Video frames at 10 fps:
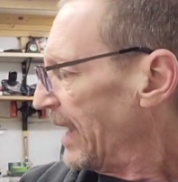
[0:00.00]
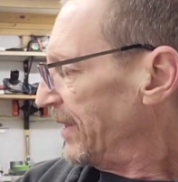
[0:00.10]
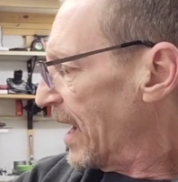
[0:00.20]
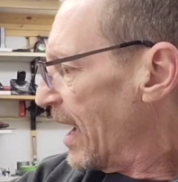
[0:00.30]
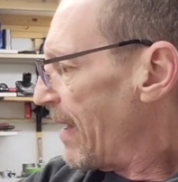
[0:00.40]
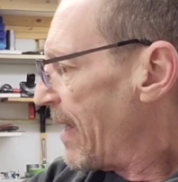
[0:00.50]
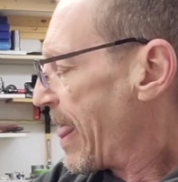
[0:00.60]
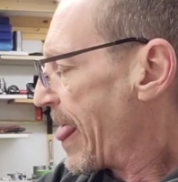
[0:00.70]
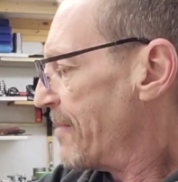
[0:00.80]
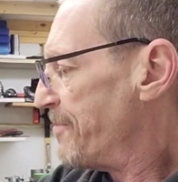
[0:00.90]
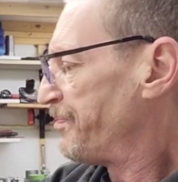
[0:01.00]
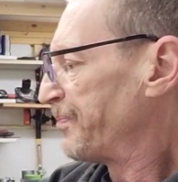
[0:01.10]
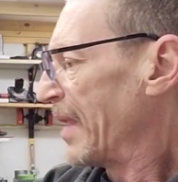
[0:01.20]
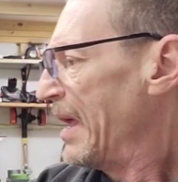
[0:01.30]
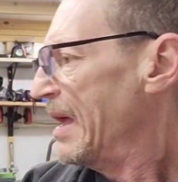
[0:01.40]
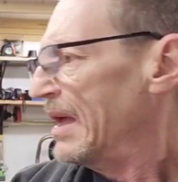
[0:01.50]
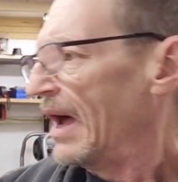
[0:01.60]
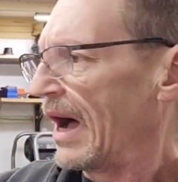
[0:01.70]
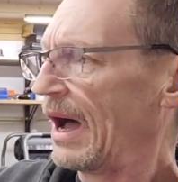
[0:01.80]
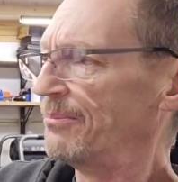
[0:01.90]
And
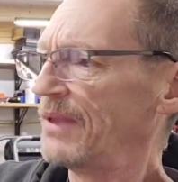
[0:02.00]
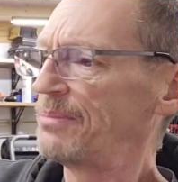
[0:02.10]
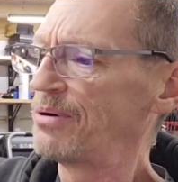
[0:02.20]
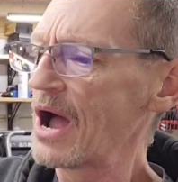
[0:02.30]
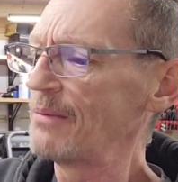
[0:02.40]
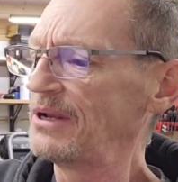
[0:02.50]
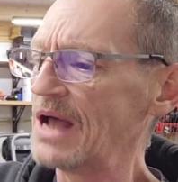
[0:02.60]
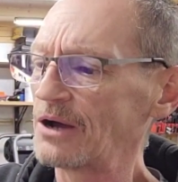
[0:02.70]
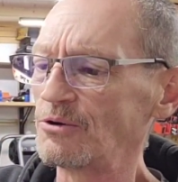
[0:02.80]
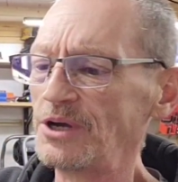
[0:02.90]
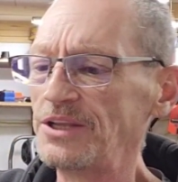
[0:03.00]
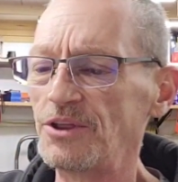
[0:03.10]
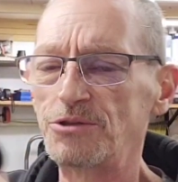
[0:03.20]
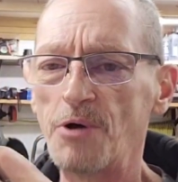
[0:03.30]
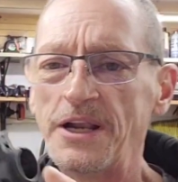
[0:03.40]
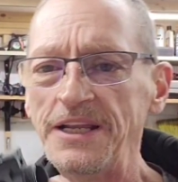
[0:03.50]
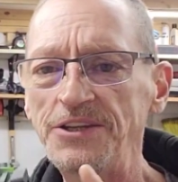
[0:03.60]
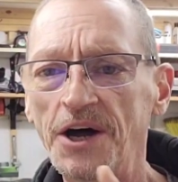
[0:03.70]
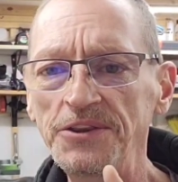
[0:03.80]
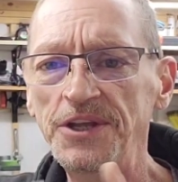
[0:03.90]
I'm probably not going to get the
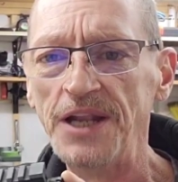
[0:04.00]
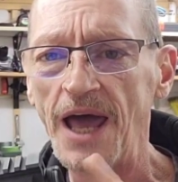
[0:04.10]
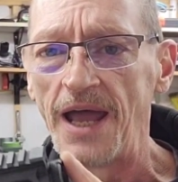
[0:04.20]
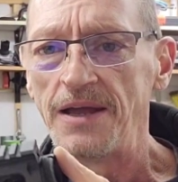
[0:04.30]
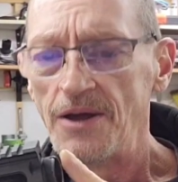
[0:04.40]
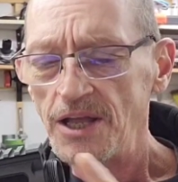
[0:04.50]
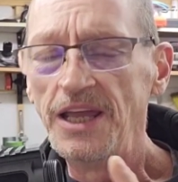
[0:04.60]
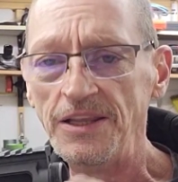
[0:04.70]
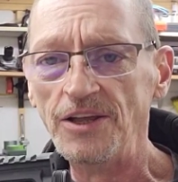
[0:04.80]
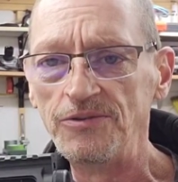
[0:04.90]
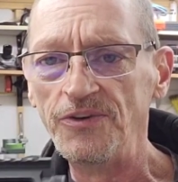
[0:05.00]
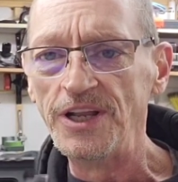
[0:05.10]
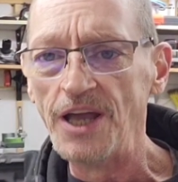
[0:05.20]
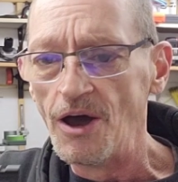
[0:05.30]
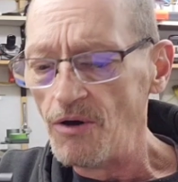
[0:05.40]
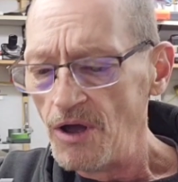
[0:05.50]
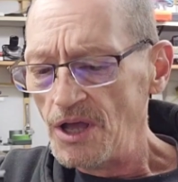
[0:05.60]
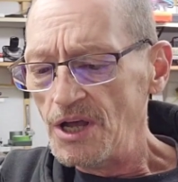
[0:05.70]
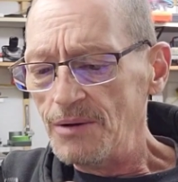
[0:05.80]
threading done today in this video,